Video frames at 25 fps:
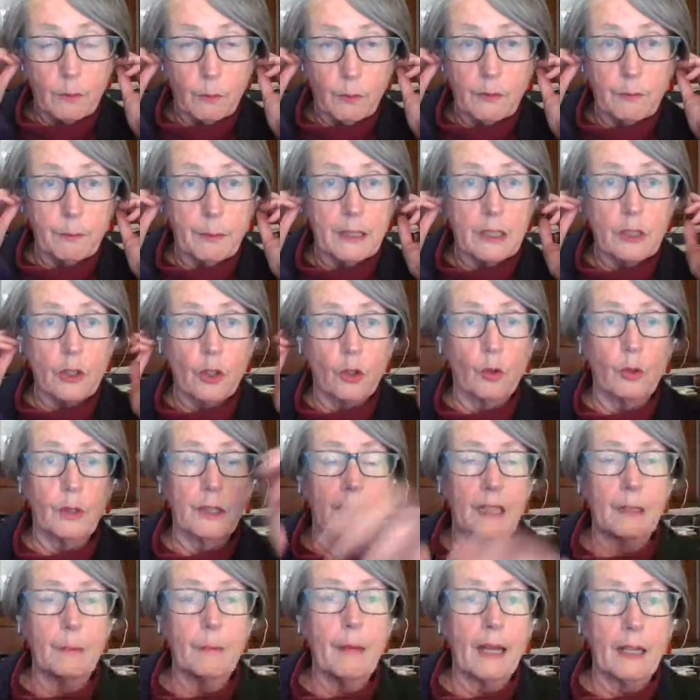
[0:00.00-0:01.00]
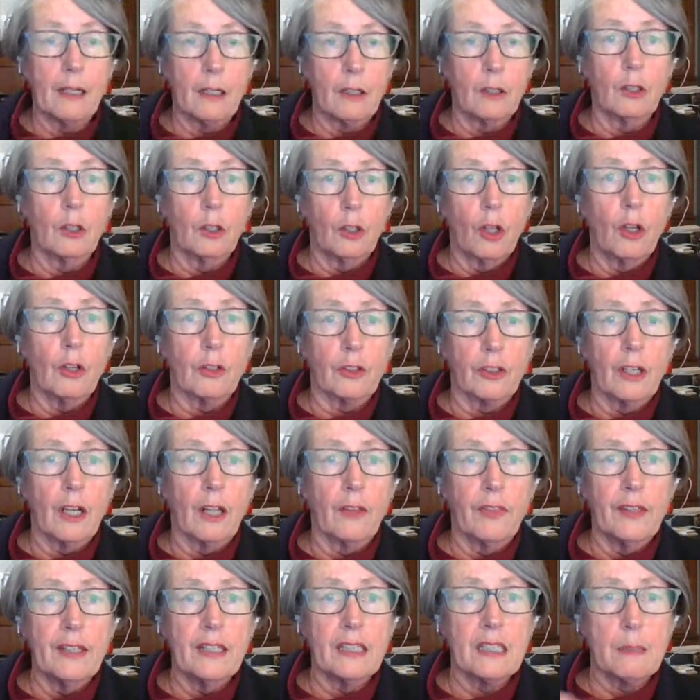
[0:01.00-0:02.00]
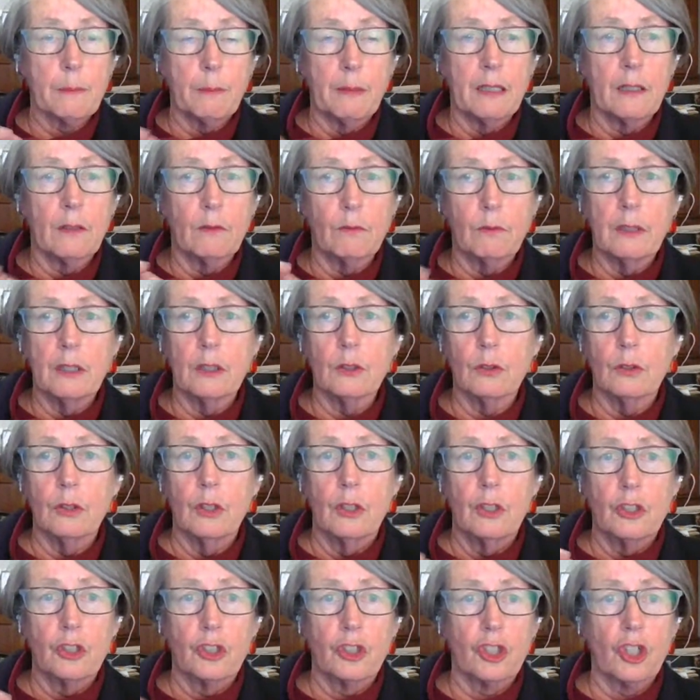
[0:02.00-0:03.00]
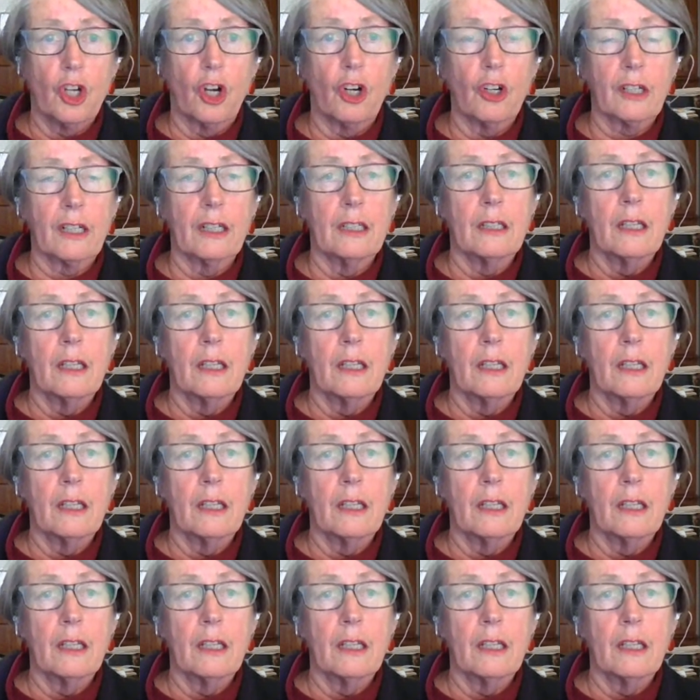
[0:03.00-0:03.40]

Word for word: we've been talking about it a lot, and I think it's been a real shock.